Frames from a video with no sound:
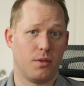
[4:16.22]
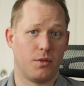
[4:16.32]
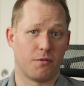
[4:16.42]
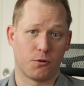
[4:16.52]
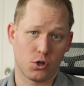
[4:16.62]

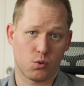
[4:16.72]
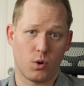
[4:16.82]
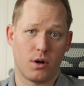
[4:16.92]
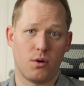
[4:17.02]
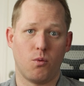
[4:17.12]
The first
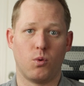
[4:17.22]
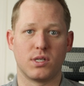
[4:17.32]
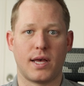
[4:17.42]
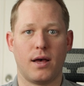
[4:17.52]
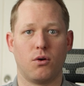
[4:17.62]
one
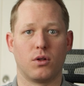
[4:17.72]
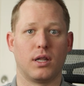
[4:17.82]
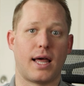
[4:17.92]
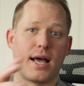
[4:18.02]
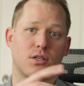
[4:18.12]
was held
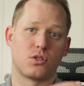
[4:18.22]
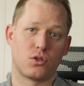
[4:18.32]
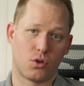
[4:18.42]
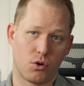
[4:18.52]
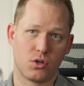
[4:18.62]

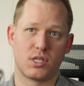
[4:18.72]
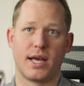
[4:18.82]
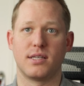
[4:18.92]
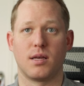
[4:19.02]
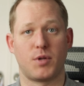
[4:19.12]
last
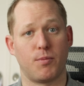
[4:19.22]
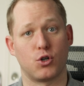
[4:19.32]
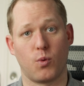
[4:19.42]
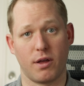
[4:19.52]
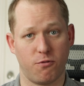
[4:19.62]
Thursday, September
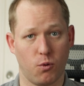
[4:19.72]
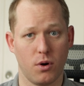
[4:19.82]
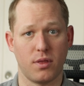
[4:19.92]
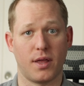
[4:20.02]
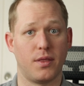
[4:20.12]

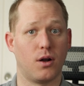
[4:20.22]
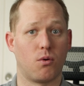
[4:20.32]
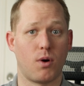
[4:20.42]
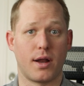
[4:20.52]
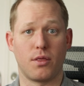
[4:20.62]
24th, and they're
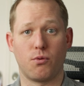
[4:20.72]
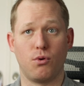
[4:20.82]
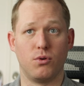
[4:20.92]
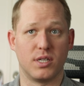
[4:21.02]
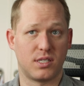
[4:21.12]
running
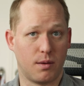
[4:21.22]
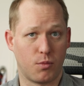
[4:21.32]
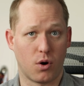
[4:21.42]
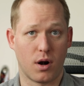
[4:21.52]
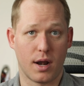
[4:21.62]
through
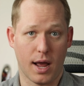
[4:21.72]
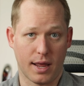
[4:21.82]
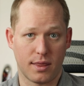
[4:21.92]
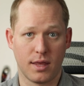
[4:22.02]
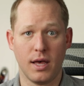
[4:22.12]
December
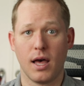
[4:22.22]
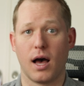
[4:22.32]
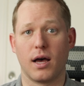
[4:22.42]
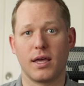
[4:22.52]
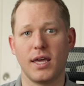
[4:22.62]

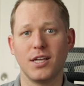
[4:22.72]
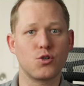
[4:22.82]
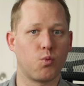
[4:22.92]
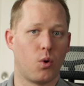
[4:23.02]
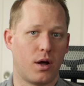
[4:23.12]
9th.
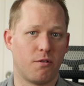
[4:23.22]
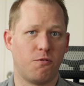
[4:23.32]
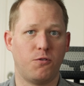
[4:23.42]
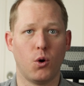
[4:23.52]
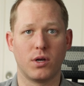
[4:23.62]
Each one
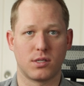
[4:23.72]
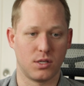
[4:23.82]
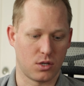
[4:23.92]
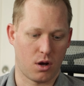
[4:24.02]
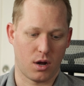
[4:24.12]

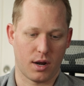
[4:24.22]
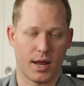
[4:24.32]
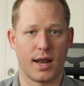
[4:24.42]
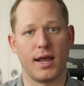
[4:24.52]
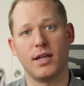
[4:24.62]
focuses on
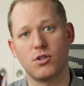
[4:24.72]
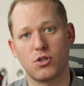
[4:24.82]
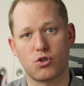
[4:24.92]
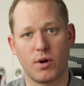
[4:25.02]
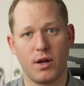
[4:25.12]
an
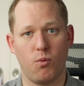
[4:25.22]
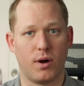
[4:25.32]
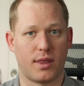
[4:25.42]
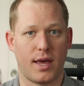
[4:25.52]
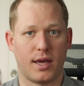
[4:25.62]
industry
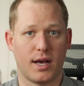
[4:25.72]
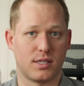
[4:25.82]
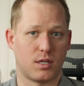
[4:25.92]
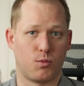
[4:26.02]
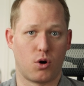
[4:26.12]
with a
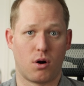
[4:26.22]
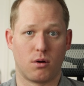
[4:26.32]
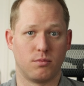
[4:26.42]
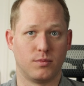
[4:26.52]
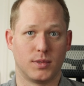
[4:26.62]

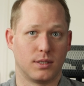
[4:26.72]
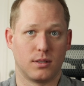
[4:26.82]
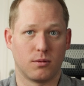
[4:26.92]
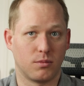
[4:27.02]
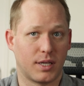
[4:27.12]
customer
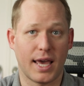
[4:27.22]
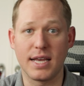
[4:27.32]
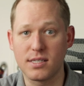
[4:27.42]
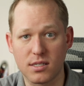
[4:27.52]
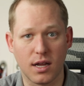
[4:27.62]

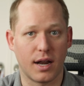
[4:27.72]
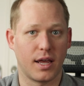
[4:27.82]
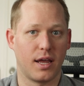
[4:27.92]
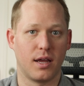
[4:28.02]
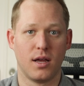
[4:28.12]
case
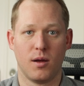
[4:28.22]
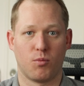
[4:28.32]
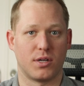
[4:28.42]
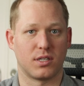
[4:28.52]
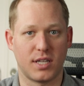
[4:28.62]
study,
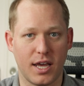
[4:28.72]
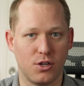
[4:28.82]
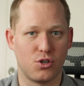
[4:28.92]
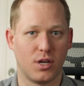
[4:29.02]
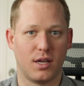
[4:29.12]

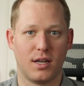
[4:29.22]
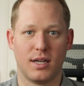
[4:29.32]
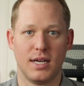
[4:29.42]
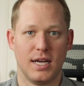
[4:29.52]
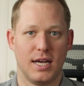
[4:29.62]
presentation.